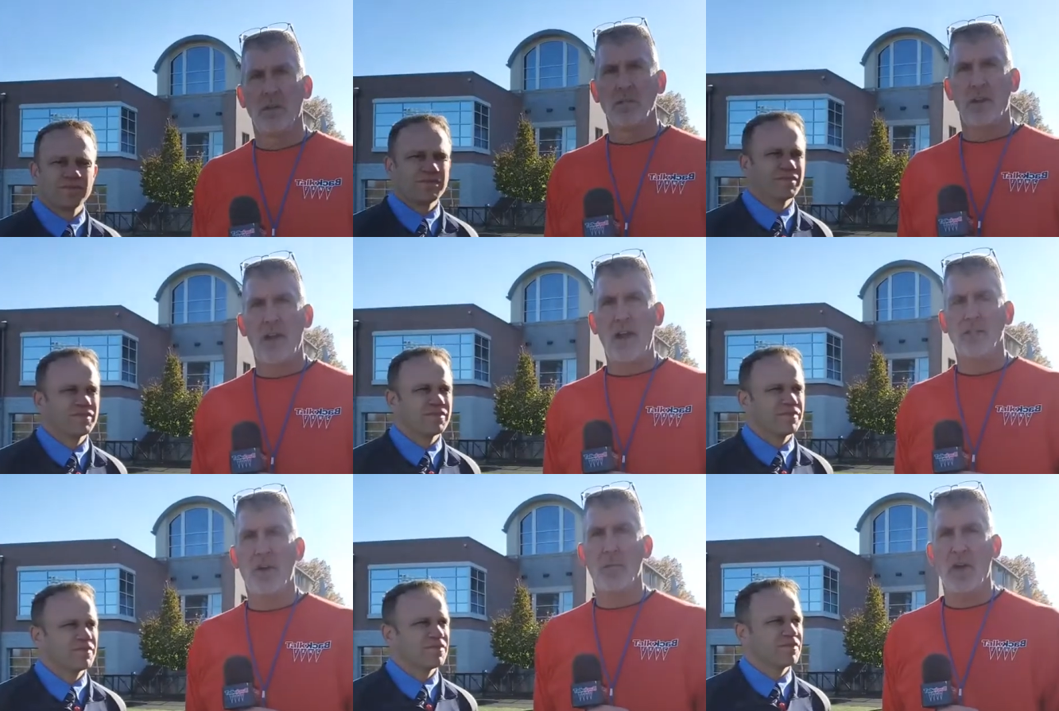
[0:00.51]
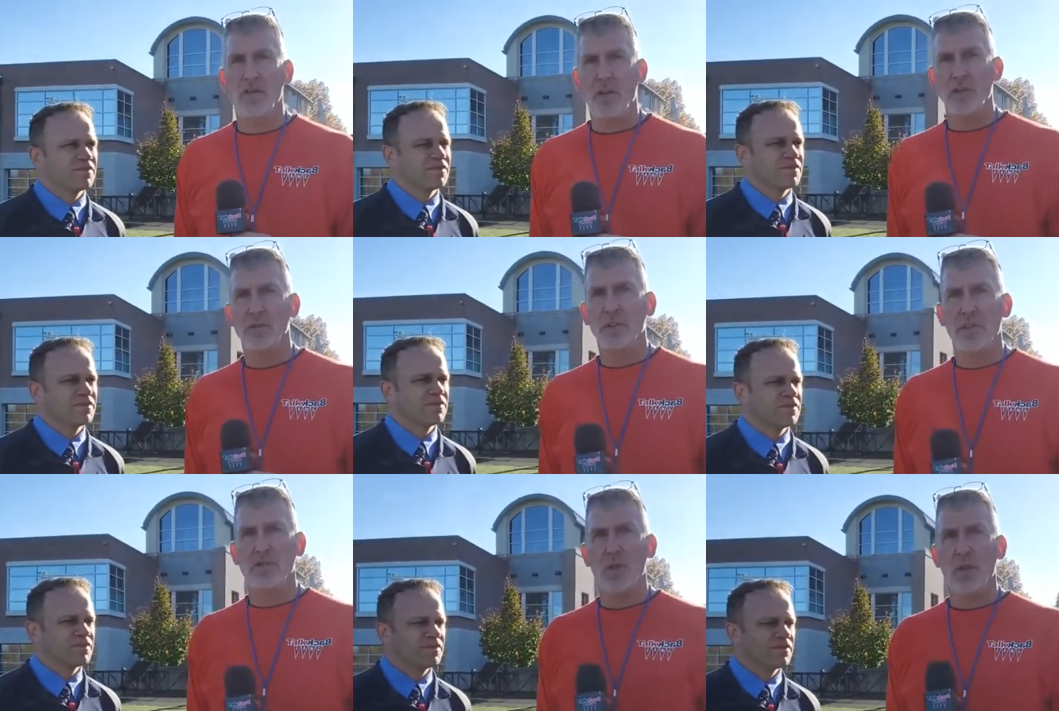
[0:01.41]
Speaker 1: Terry Heil, Talkback fans with the
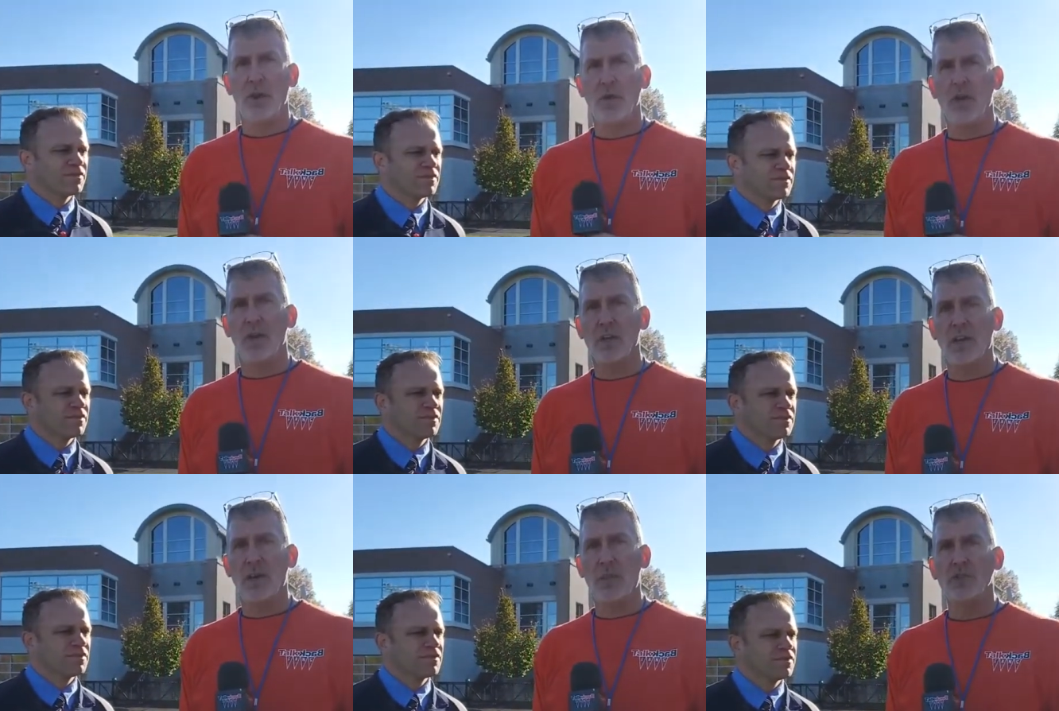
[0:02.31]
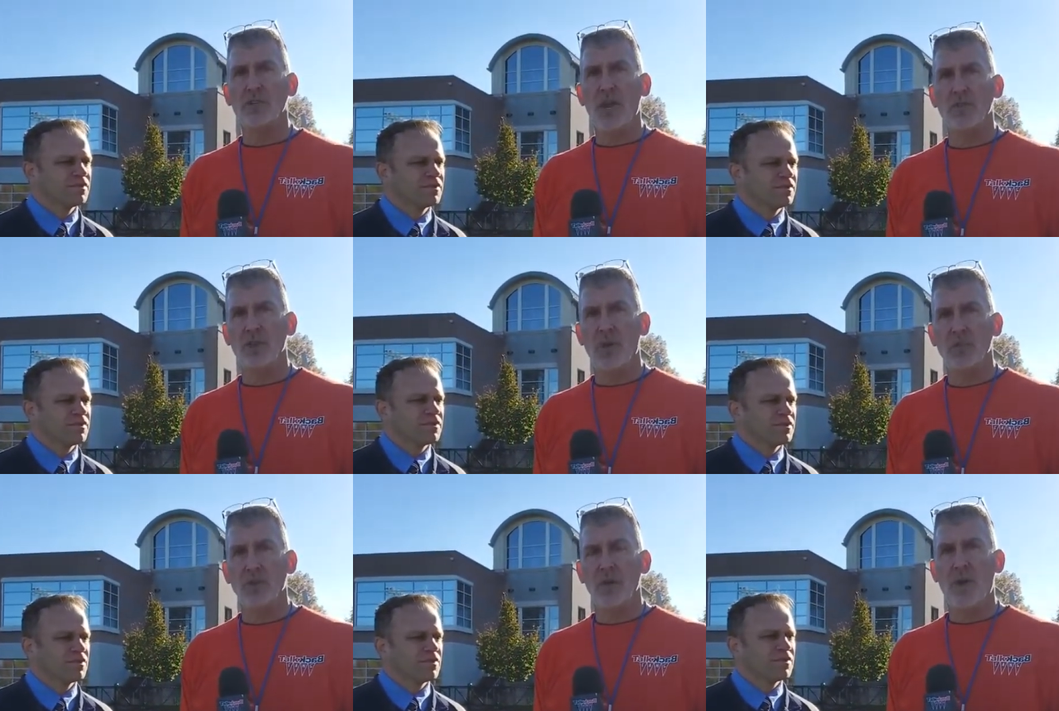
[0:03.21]
Clearview Window and Gutter Cleaning post-game show. I'm
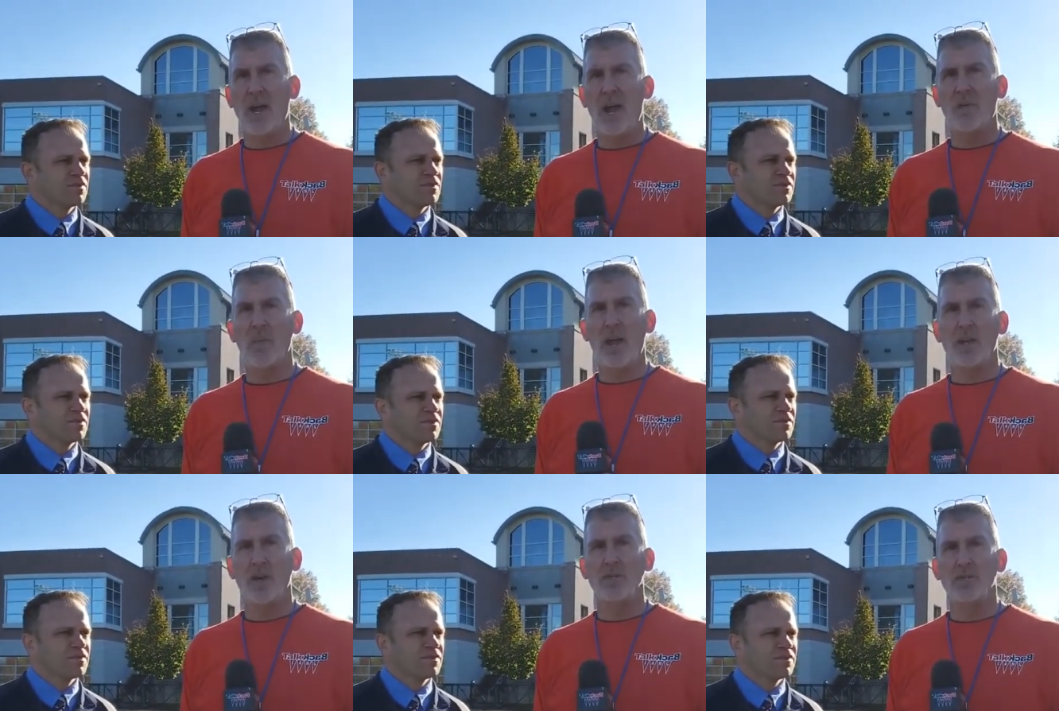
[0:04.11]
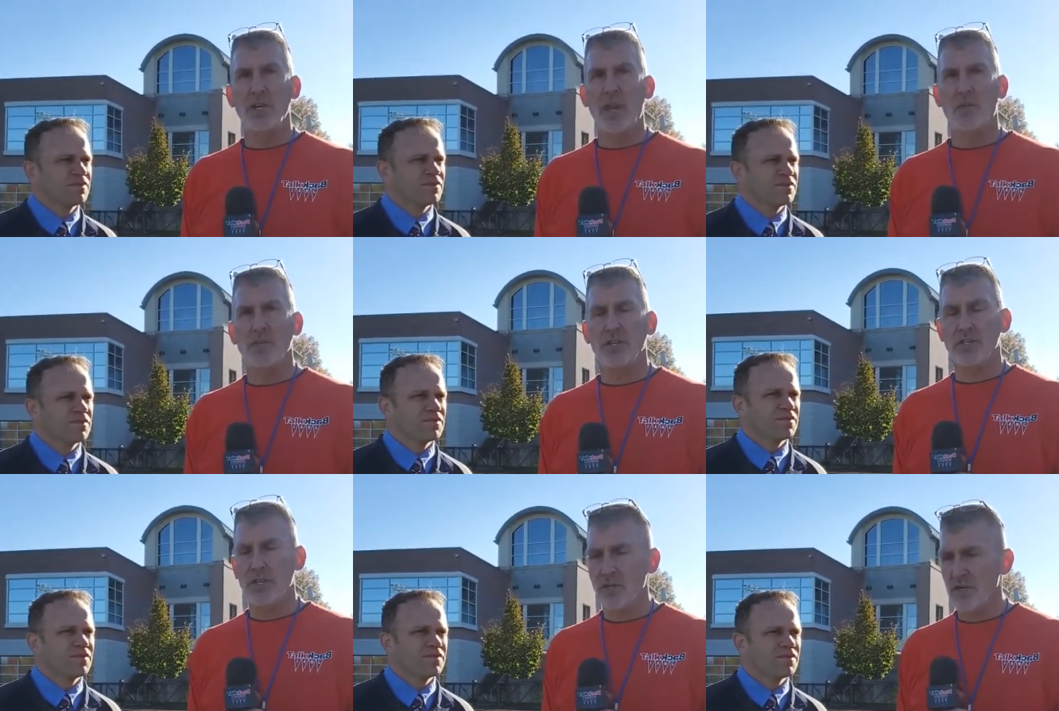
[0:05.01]
joined by Hiram head coach Jack Mrozinski
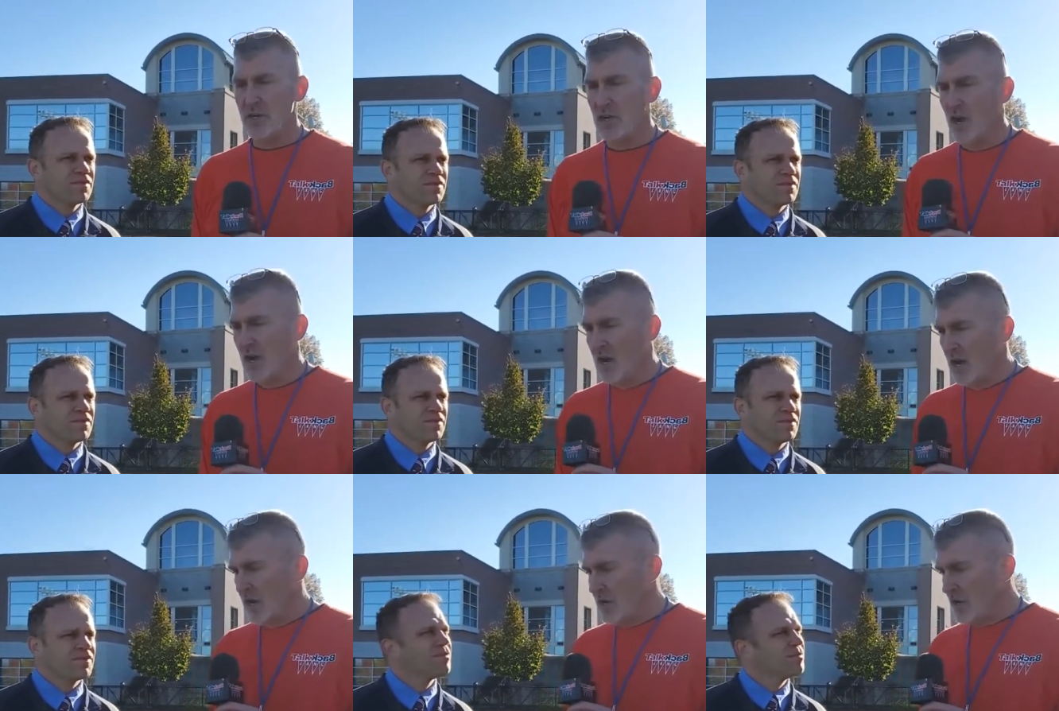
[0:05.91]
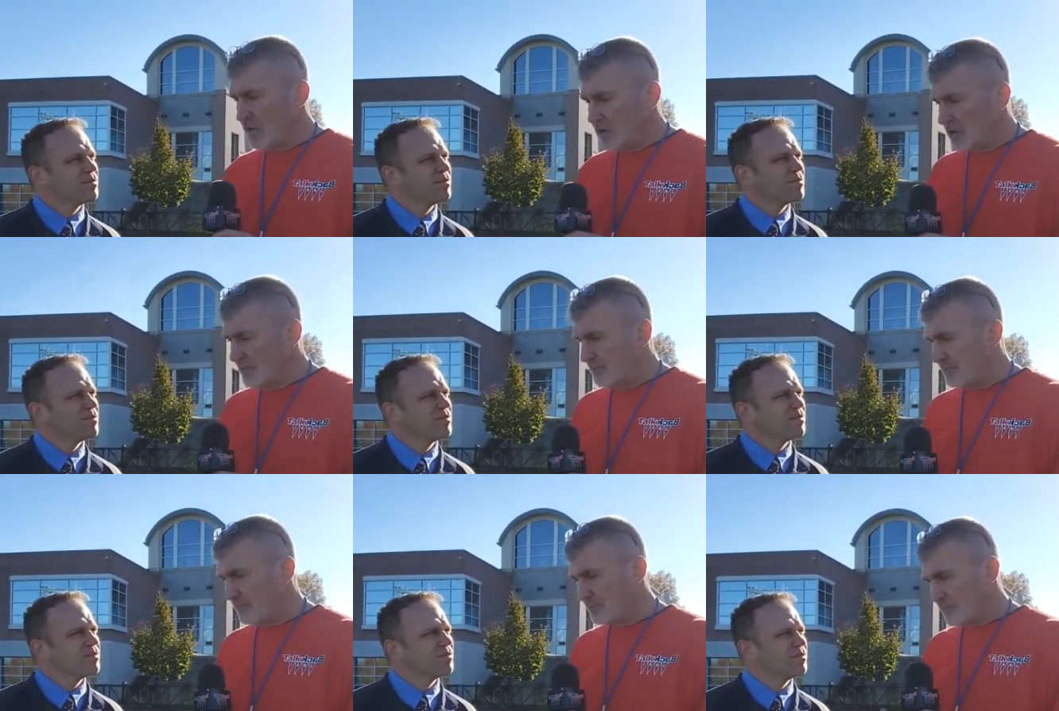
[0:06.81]
Jr. Coach,
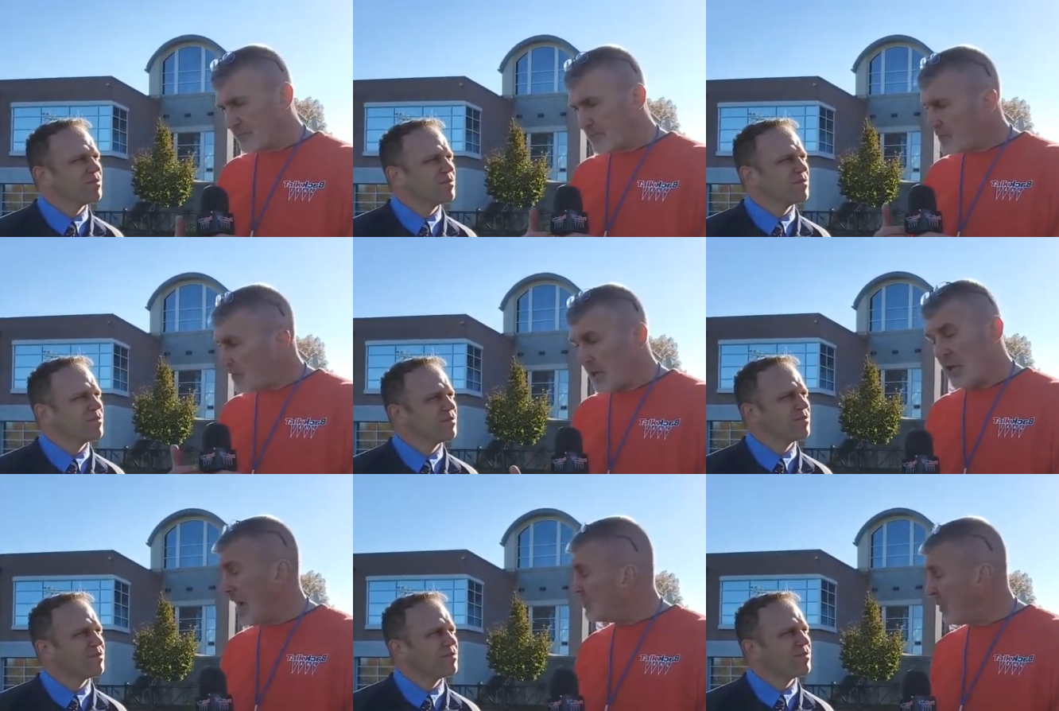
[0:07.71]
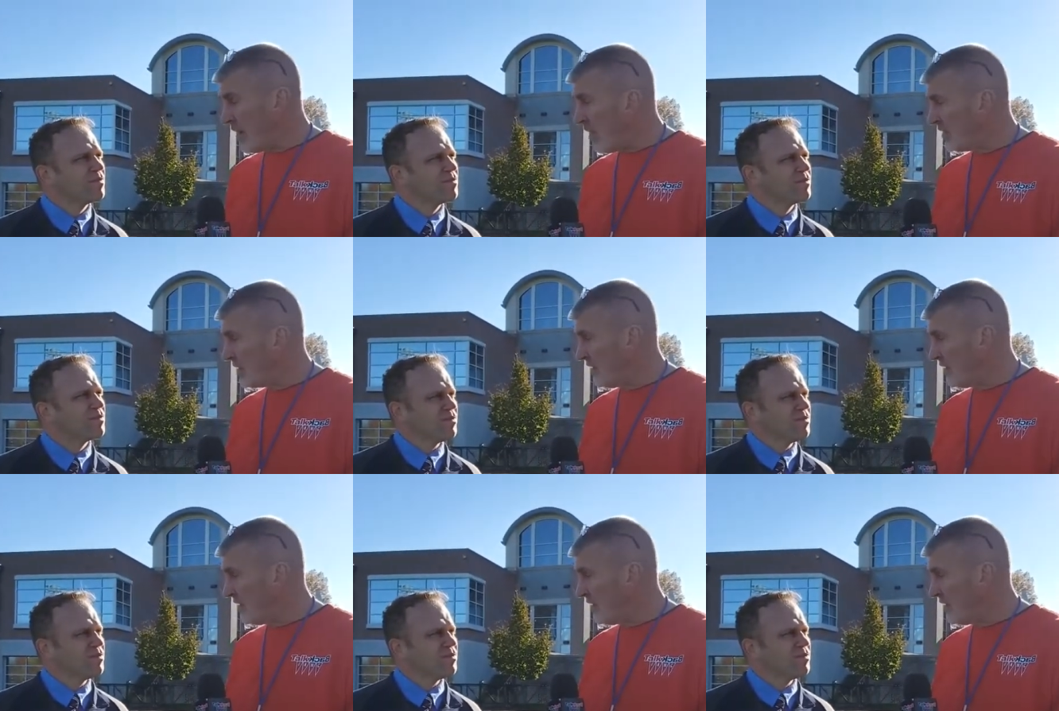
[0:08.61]
you guys played hard till the